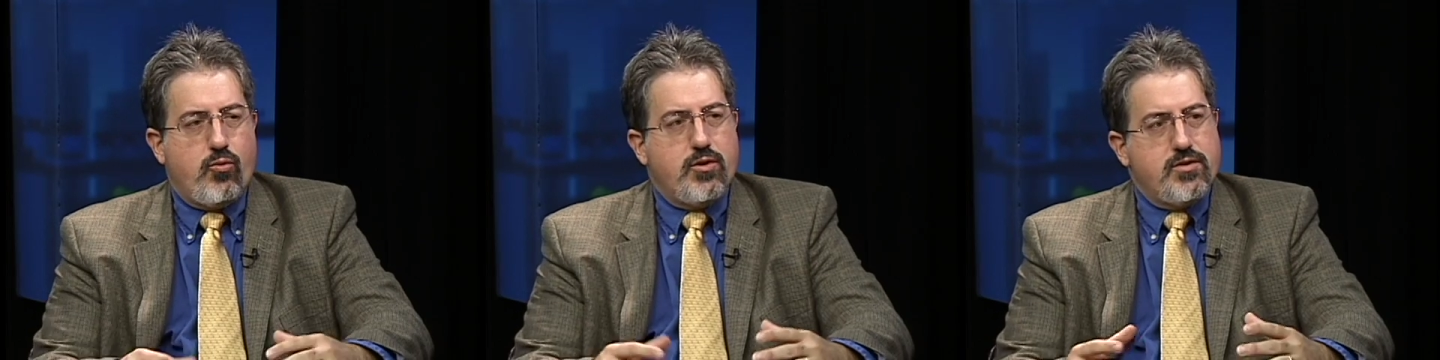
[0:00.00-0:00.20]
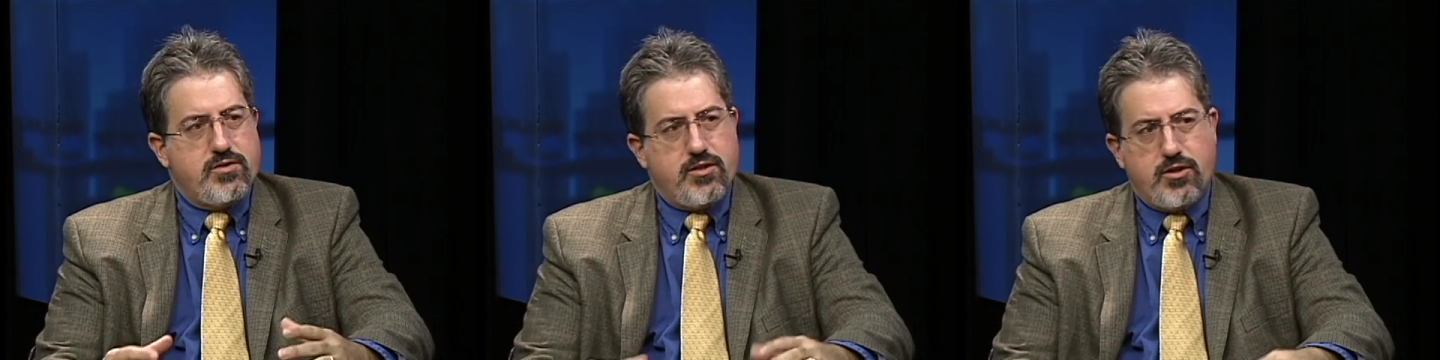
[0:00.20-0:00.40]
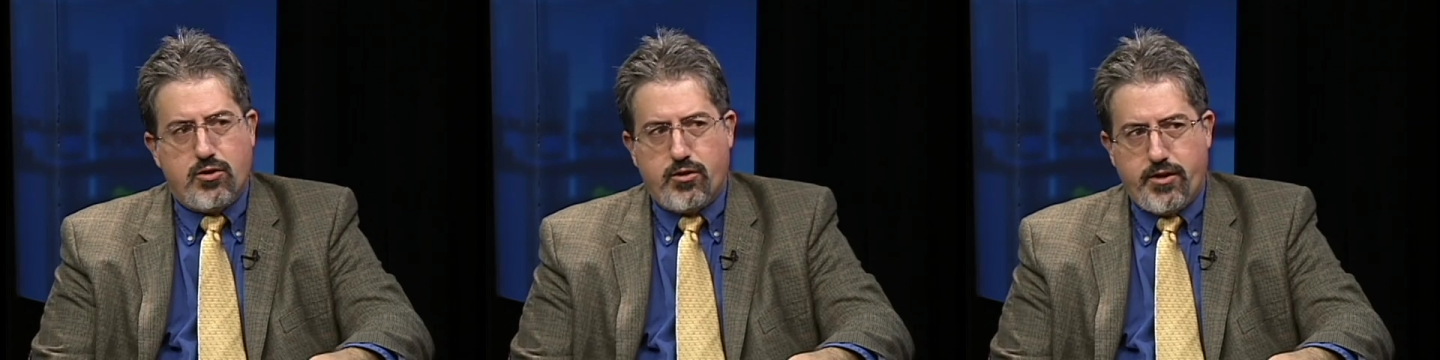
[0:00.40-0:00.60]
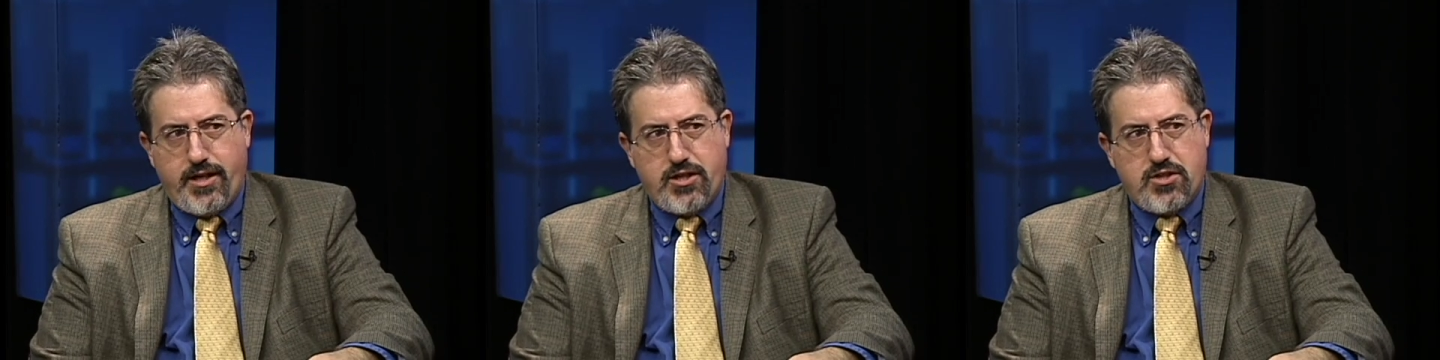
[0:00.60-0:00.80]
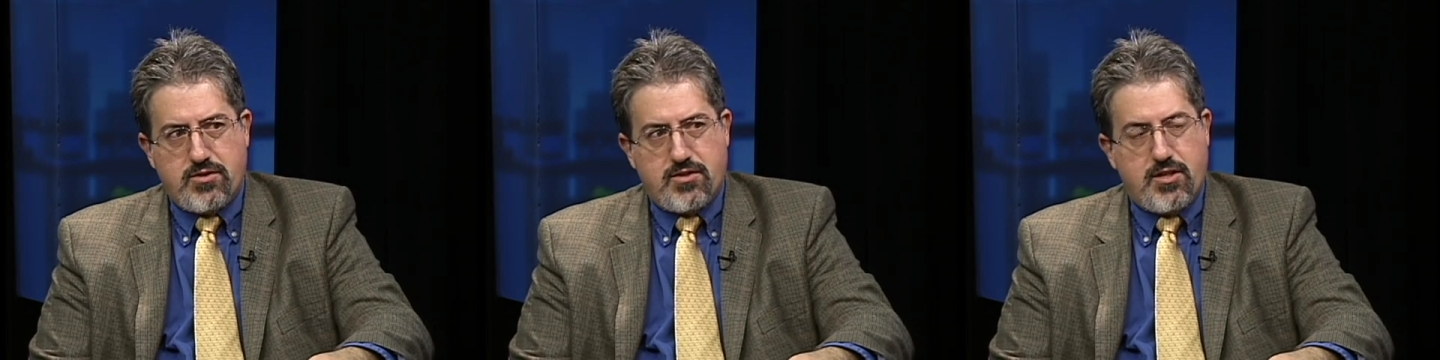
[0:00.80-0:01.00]
one single
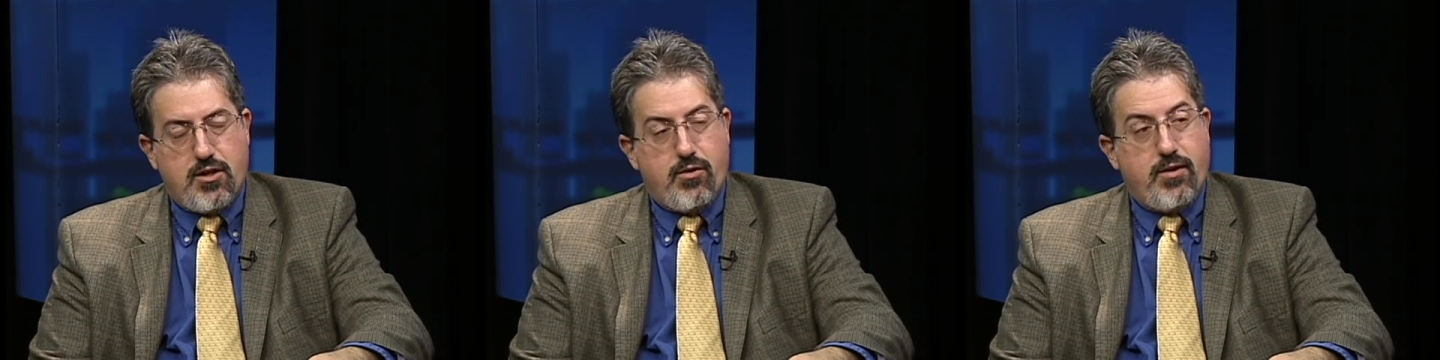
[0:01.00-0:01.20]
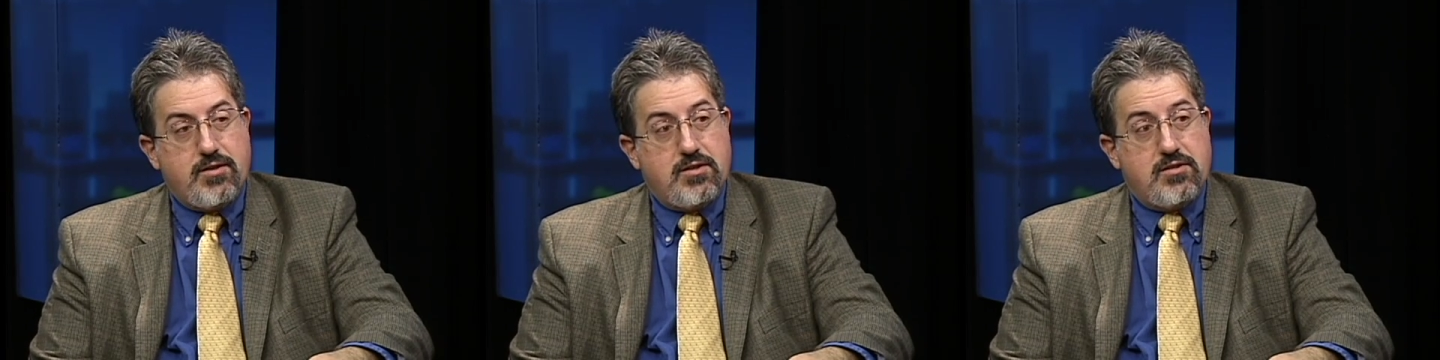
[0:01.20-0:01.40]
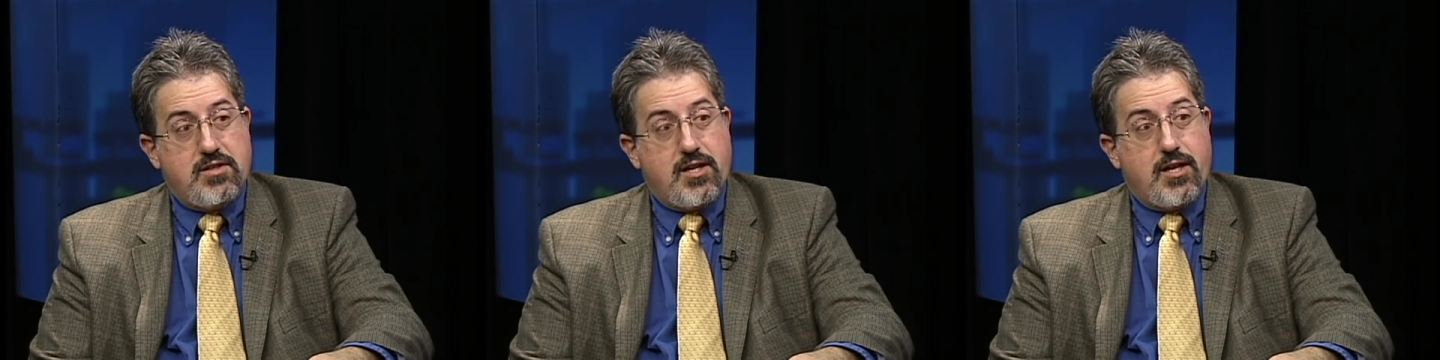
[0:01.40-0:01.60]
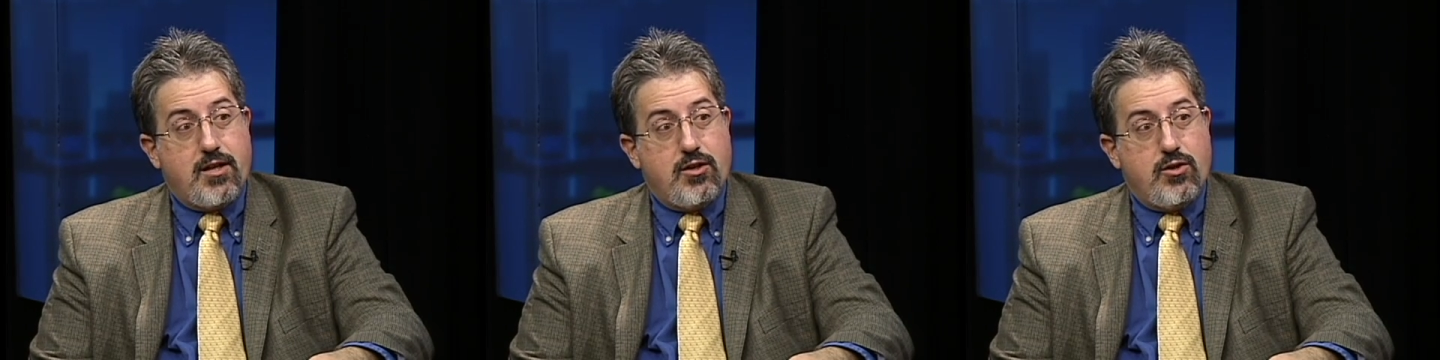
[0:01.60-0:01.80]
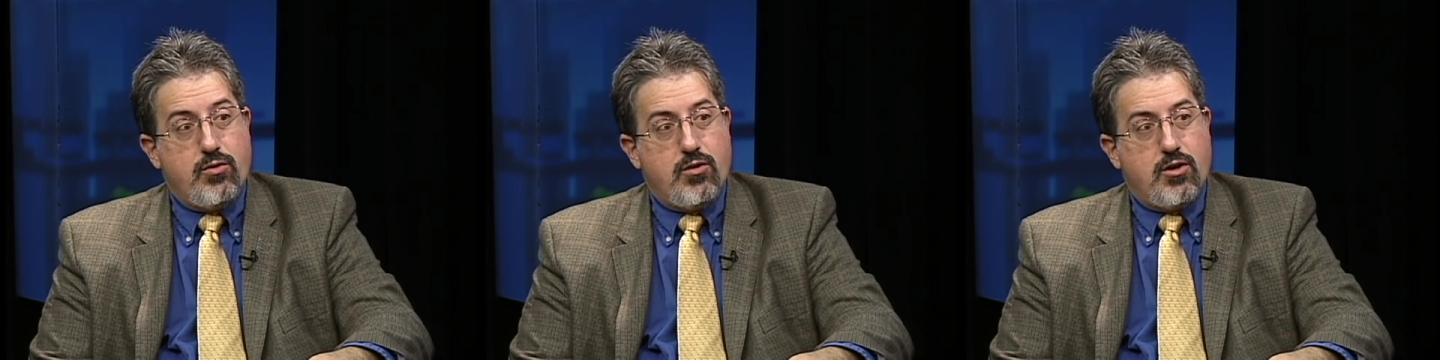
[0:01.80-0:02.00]
agency or entity
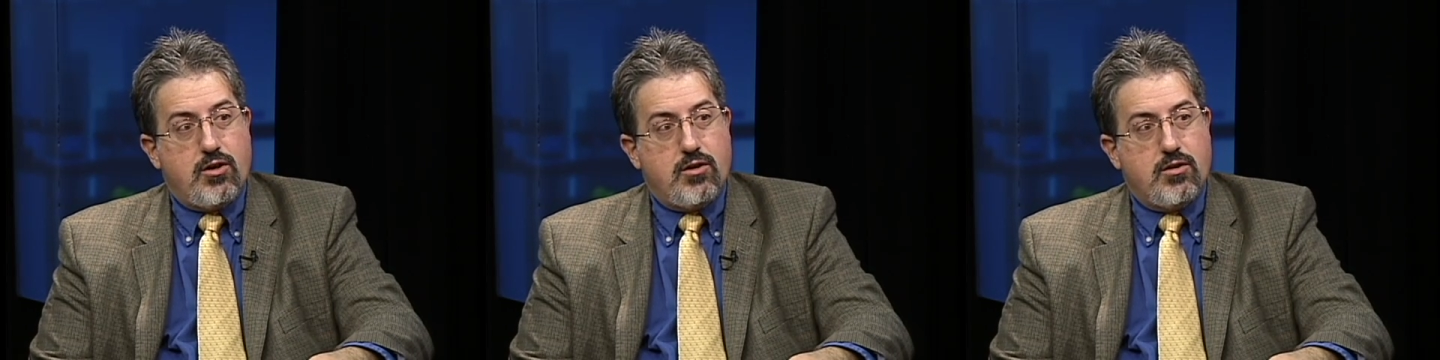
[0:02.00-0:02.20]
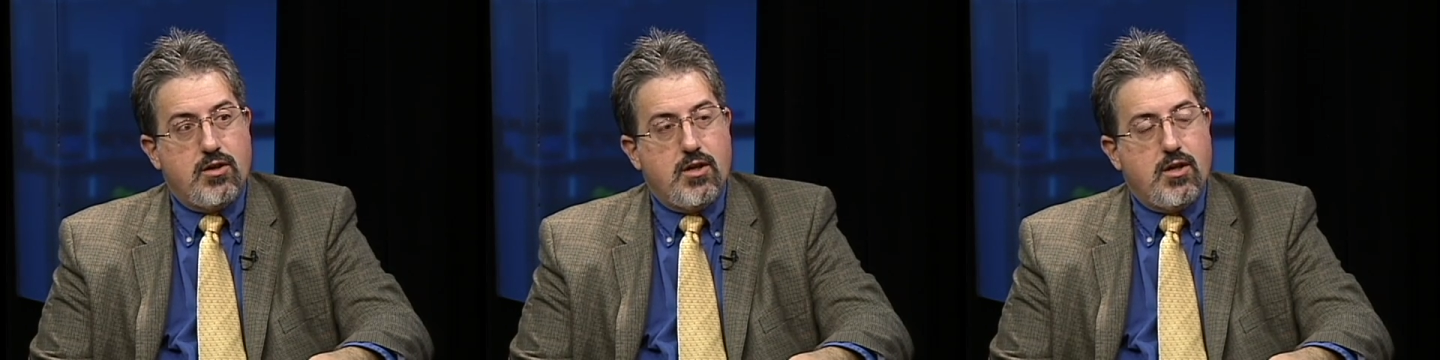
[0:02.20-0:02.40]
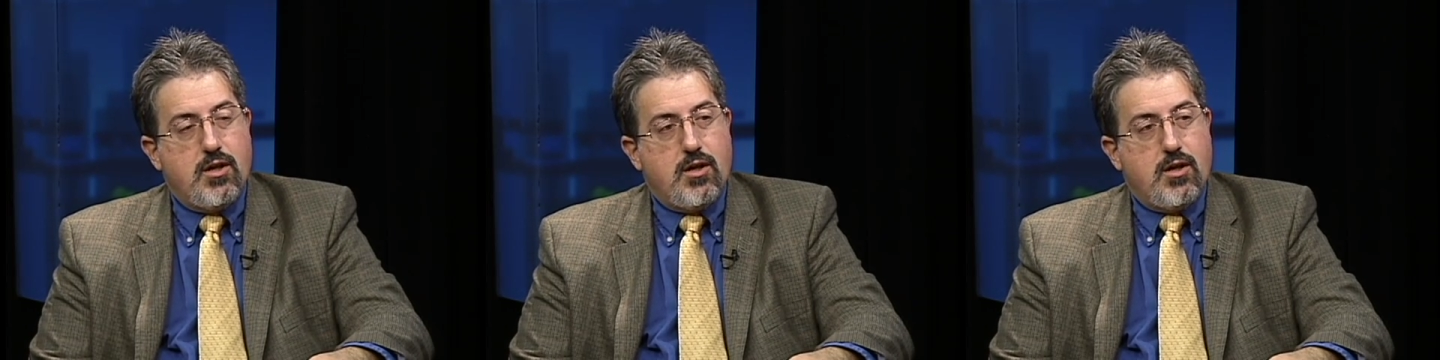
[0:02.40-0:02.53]
can do it all.